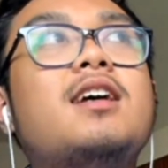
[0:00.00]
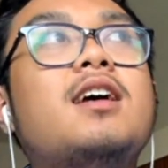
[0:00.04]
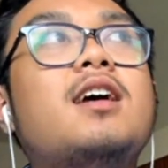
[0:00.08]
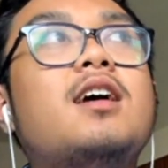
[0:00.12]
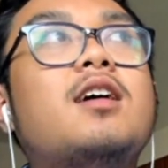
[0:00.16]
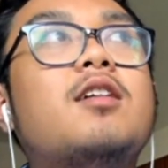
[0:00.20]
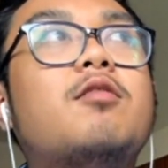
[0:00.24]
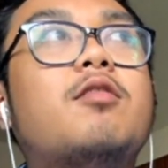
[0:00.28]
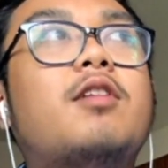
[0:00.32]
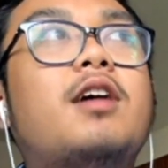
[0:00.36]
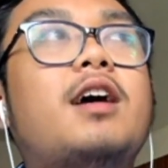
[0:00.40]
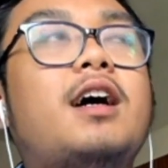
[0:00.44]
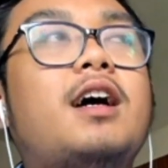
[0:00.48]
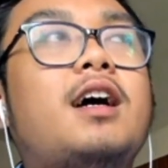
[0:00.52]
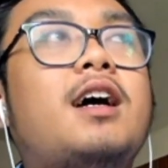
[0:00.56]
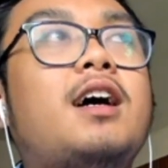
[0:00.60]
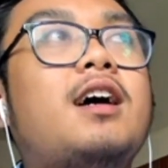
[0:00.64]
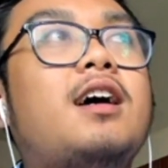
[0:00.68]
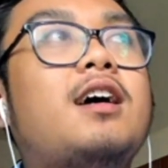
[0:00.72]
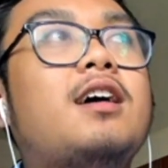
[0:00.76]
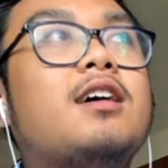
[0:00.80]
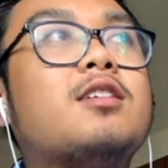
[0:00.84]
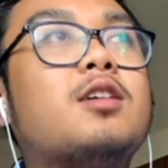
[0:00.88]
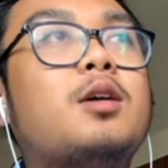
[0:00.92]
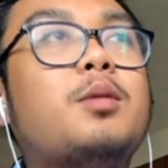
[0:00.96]

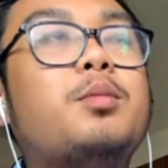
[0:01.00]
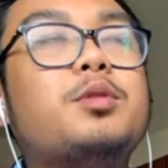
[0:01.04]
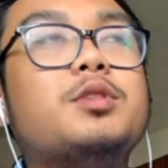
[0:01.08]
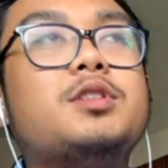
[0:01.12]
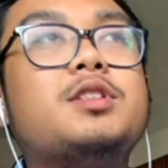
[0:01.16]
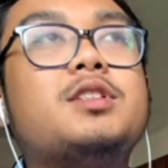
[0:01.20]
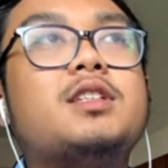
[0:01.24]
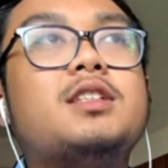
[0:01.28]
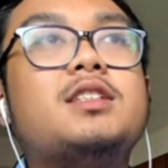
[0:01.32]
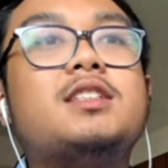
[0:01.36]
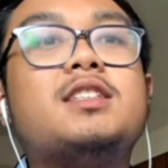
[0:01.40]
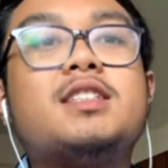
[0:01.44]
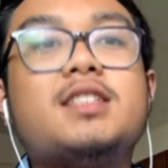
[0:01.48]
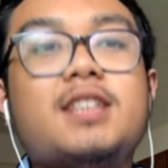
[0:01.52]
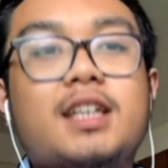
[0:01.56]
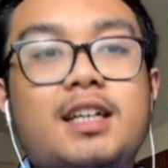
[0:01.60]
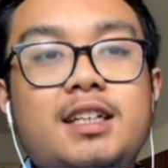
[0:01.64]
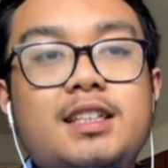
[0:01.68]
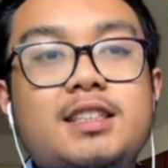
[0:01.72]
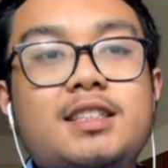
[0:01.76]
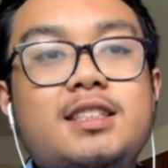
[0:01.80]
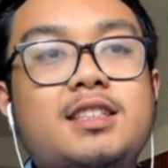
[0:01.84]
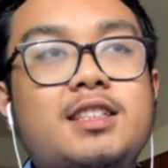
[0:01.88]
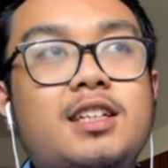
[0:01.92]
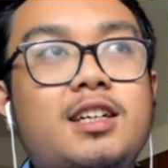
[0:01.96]
where Copleston
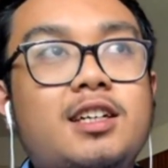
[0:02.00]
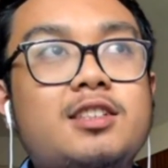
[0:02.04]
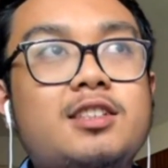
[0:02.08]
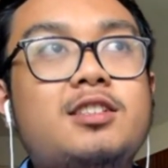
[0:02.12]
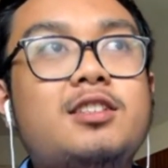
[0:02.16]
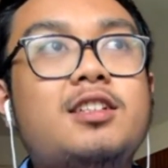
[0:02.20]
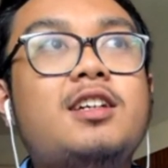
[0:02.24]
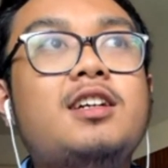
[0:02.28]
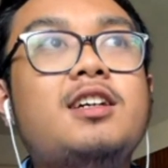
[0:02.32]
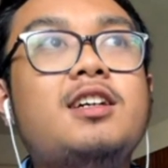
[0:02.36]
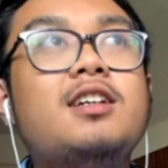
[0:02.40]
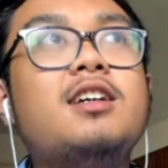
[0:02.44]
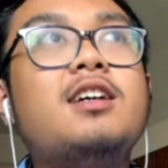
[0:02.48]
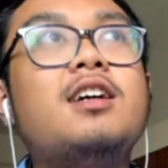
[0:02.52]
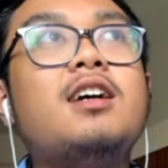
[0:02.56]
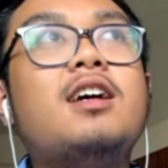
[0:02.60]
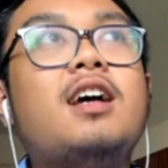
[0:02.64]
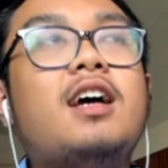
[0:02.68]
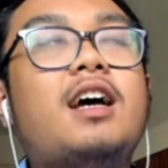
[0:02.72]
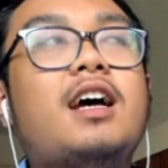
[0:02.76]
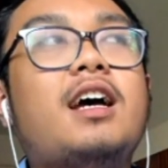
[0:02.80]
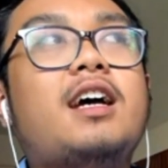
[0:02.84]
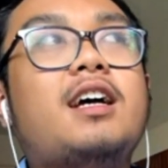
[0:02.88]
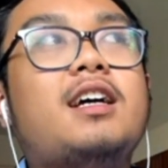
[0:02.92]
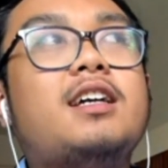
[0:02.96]
cites Sartre,
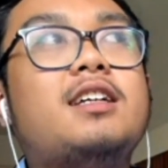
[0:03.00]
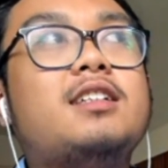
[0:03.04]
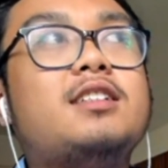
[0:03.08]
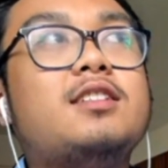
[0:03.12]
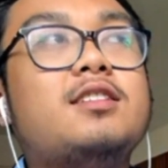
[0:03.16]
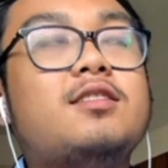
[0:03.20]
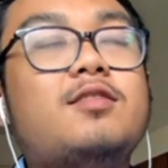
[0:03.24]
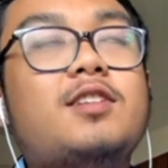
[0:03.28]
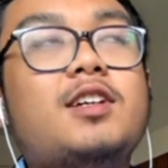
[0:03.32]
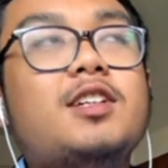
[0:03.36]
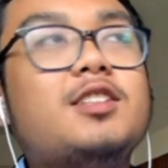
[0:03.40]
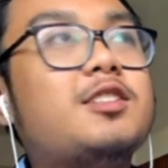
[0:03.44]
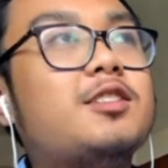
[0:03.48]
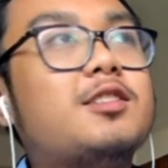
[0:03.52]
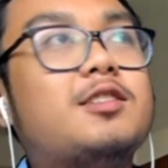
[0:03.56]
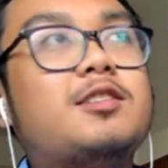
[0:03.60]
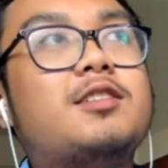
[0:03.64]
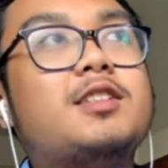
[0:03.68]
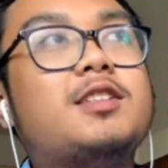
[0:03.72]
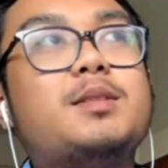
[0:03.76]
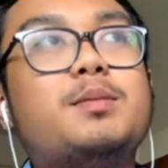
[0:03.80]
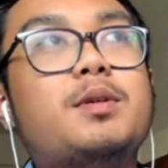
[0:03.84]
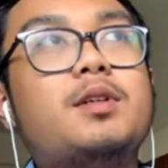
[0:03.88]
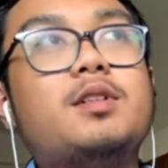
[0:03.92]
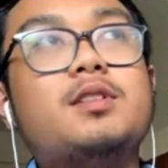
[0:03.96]
and Russell
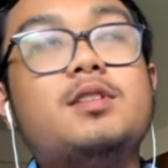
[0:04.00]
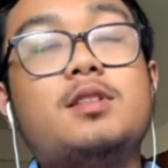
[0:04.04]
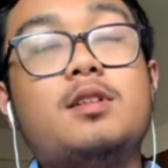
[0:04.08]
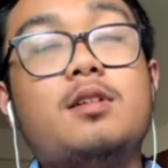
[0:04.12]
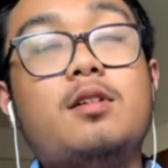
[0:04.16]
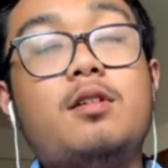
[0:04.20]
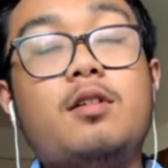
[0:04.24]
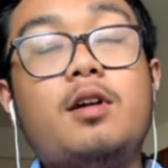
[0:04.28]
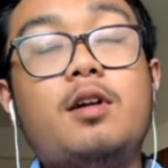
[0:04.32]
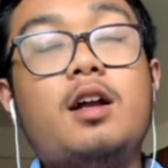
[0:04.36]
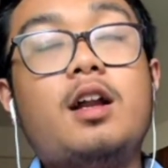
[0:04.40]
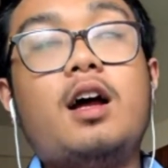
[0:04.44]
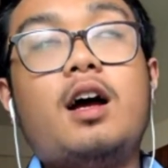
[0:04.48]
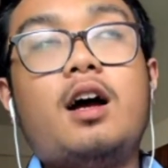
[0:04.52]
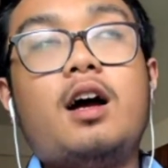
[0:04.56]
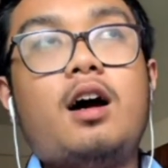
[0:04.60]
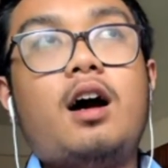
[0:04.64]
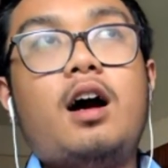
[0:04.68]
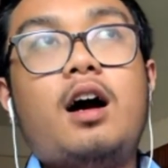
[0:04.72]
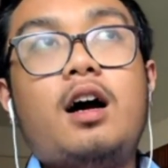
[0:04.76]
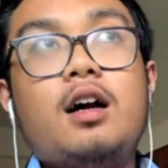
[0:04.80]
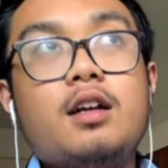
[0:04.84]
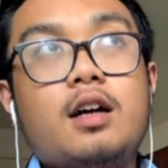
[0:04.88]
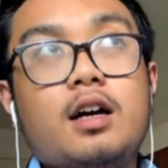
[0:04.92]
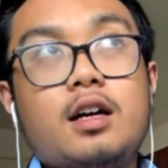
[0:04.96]
responds, "Well,
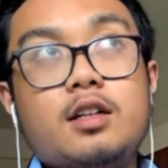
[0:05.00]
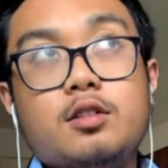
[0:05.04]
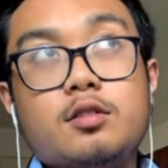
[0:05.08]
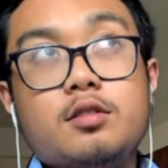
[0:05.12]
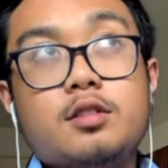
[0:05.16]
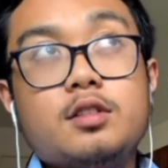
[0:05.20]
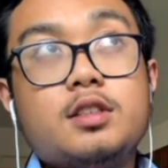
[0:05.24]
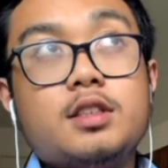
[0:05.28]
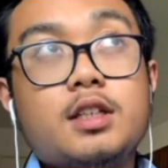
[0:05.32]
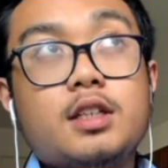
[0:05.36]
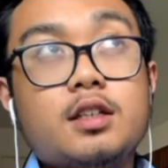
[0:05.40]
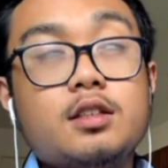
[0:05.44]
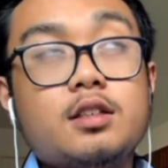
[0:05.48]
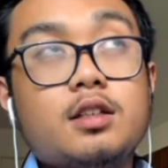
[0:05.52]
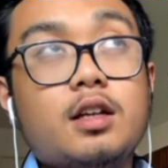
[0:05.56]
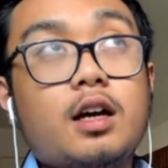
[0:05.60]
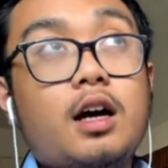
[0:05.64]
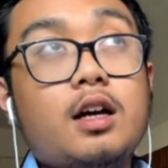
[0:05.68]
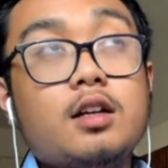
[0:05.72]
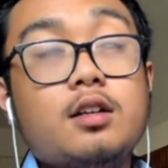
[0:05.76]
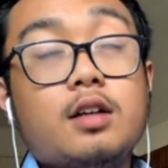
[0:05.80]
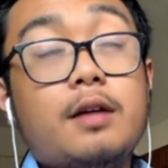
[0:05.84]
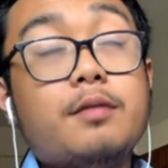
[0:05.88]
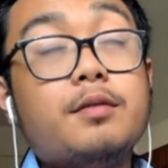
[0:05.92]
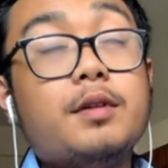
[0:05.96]
I, I don't intend. I,
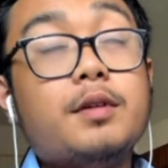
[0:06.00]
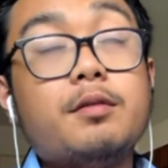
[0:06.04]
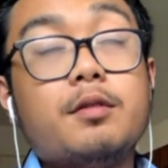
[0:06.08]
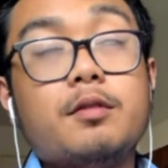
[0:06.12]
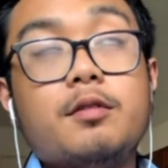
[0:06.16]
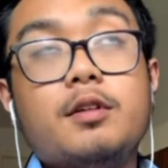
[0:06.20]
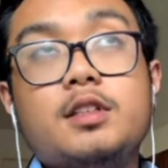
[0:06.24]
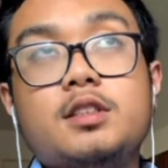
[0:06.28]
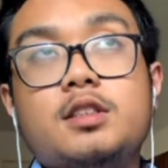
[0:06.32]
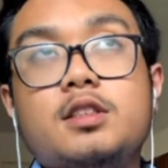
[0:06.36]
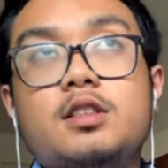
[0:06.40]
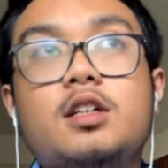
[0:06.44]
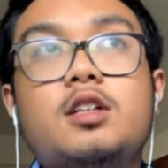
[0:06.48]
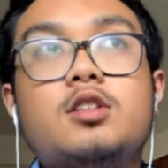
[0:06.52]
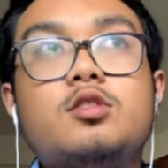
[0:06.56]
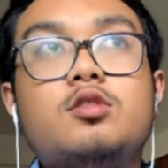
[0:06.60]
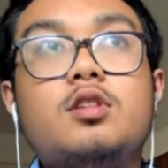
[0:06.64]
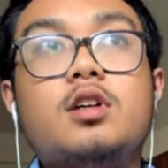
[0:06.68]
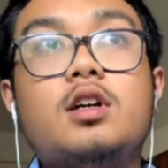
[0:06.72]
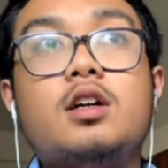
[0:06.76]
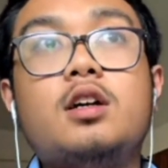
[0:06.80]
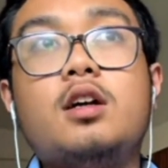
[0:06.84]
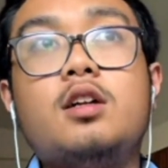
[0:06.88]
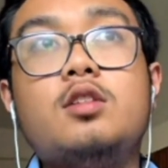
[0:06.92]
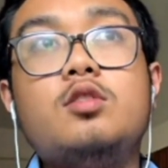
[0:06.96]
have never read Sartre,
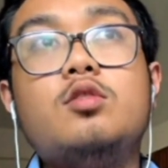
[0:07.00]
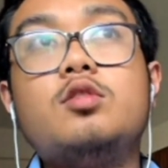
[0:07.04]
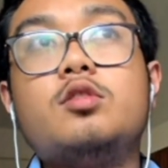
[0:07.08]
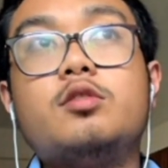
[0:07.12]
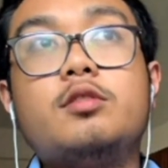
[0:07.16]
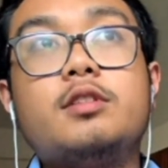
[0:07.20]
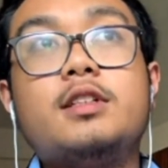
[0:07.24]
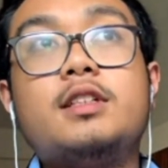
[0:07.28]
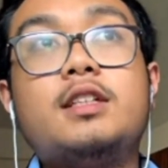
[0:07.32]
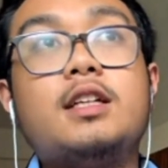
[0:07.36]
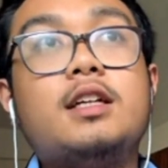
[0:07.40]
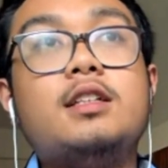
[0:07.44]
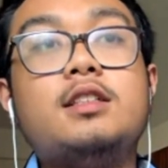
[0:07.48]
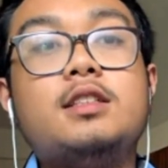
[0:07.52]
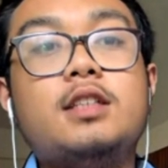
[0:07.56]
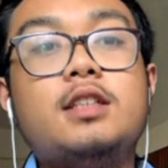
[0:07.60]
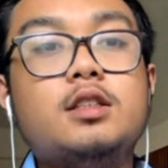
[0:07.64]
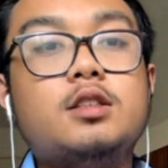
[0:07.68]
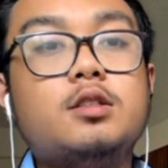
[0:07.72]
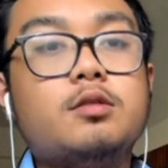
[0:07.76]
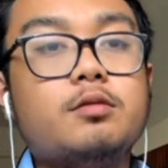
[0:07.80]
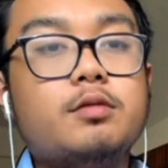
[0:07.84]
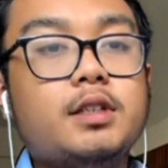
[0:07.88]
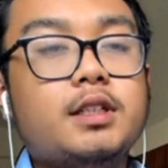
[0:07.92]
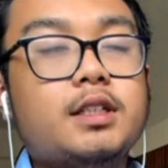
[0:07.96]
nor do I t- intend
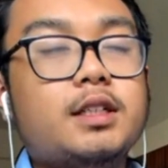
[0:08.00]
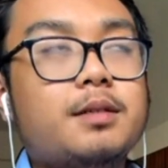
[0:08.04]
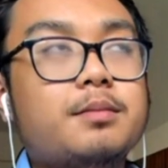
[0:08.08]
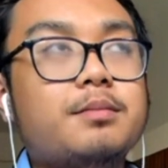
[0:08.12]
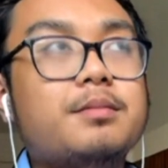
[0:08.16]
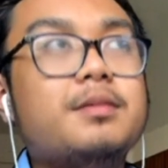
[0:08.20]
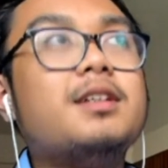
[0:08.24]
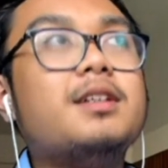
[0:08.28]
to read him."